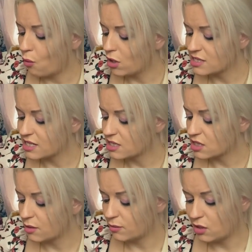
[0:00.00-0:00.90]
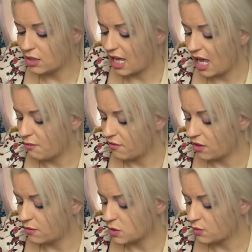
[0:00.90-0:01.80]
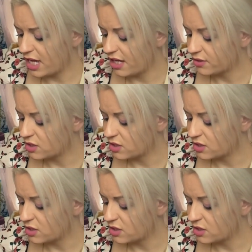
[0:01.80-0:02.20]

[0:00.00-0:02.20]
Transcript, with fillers: wanting to communicate with you as well.